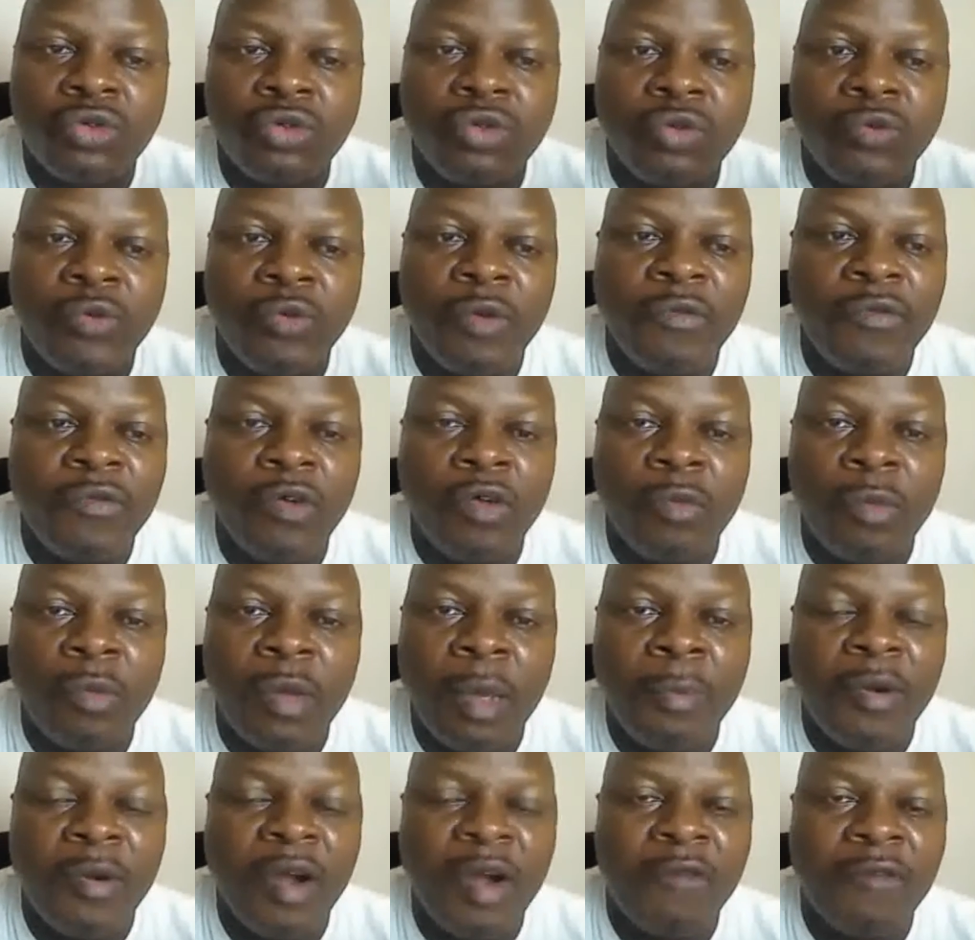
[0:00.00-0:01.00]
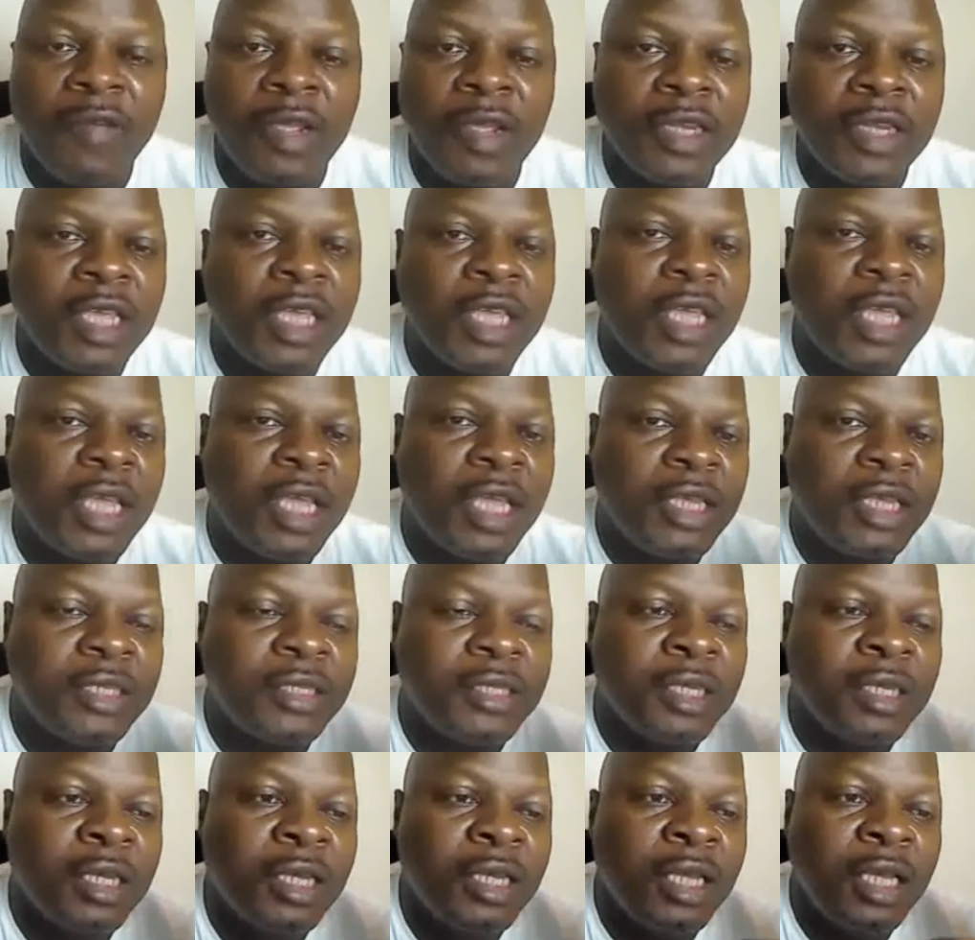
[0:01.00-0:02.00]
reveal my private
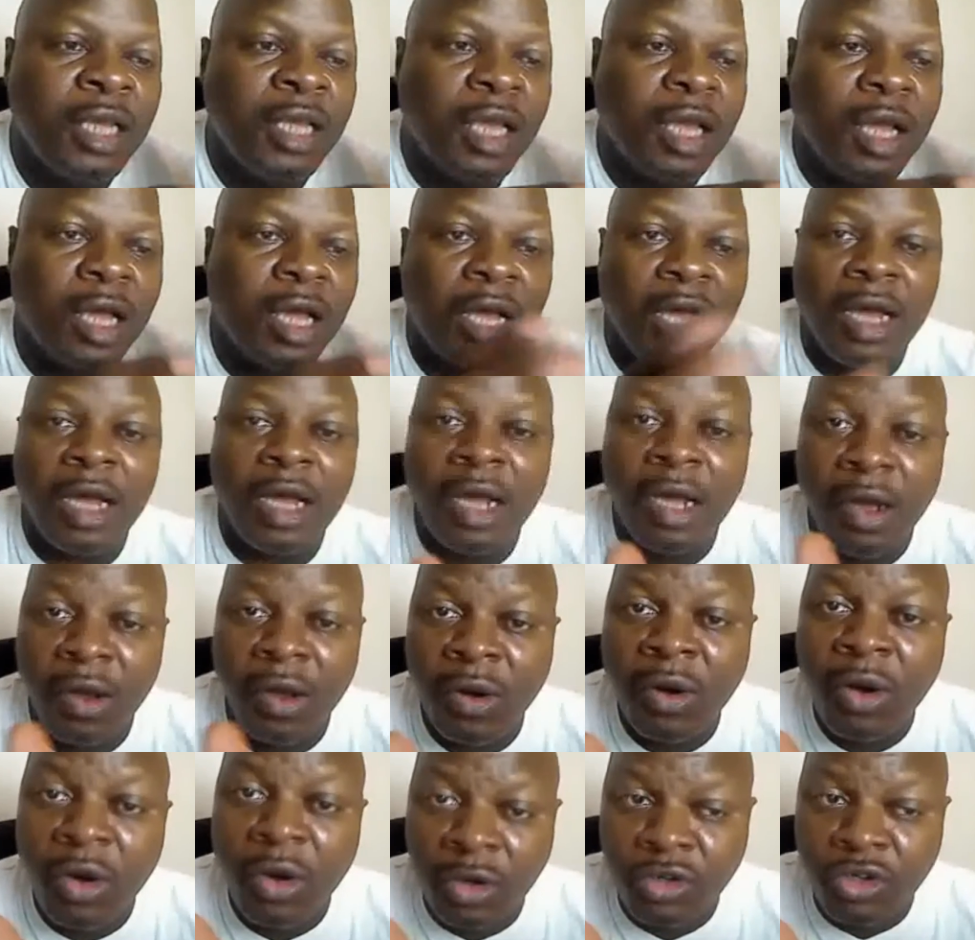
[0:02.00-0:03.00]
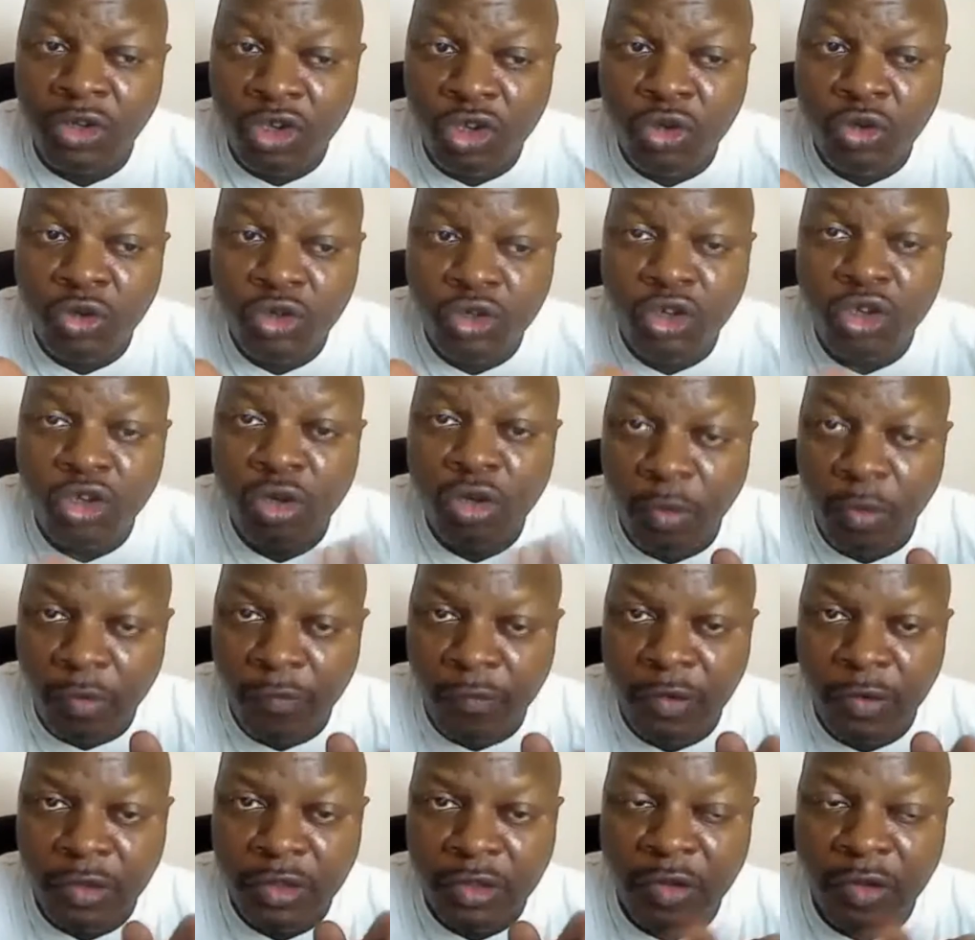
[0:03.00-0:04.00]
keys on YouTube,
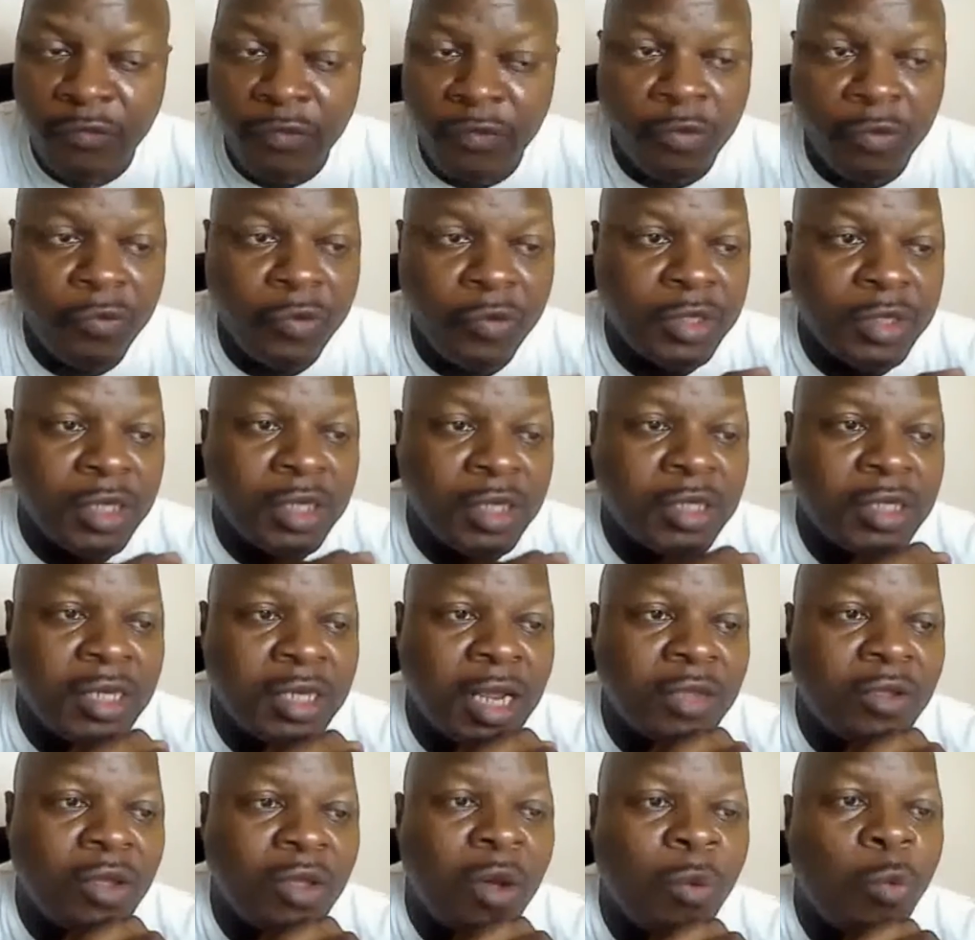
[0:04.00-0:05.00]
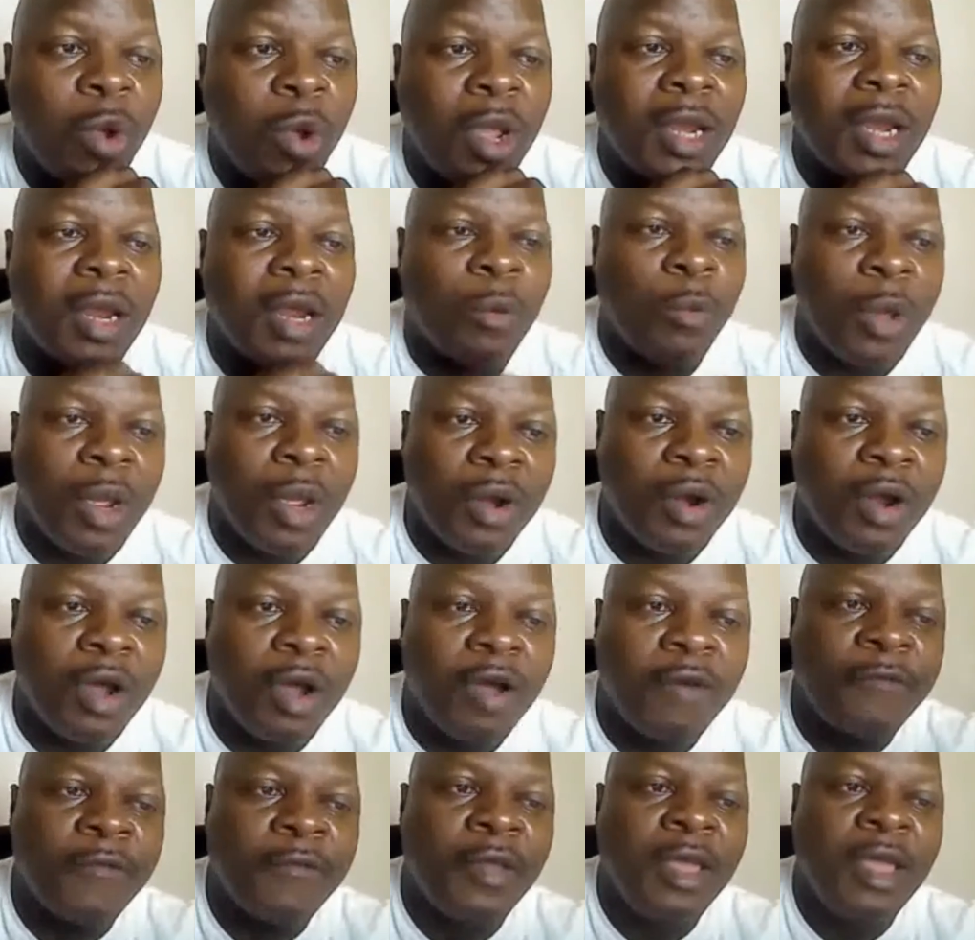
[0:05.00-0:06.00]
obviously for reasons that you're well aware
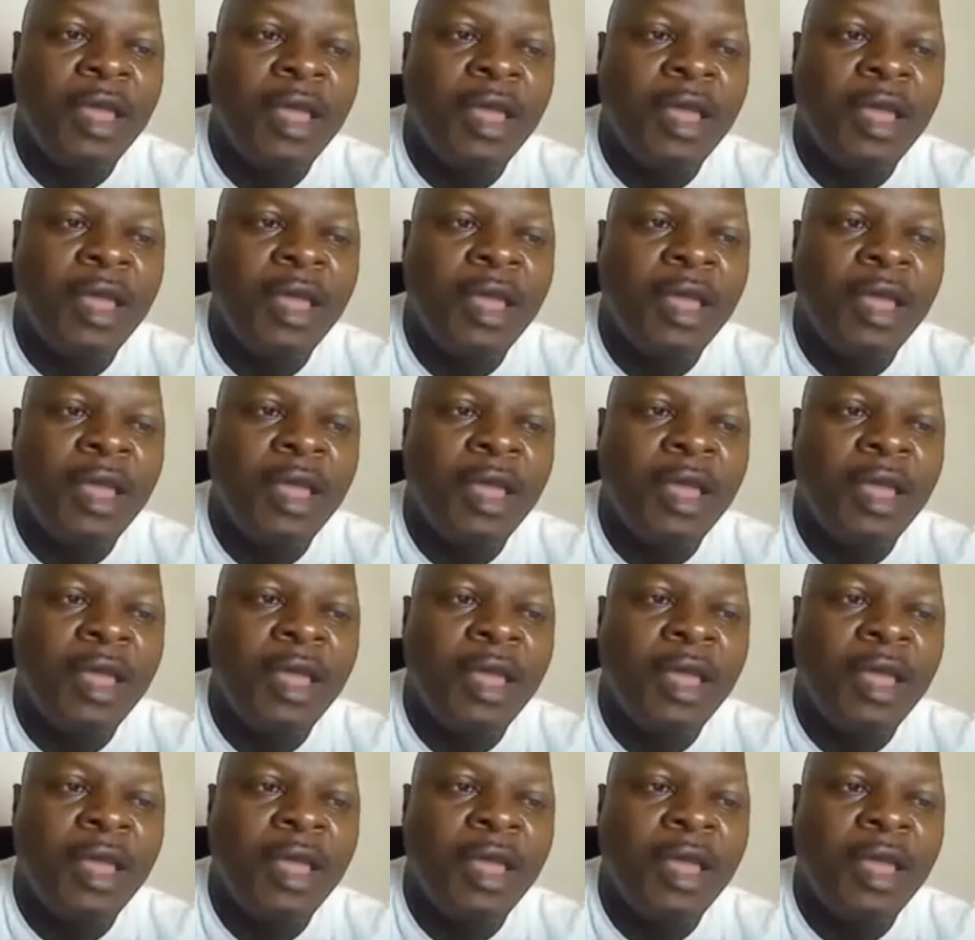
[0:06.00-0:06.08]
of,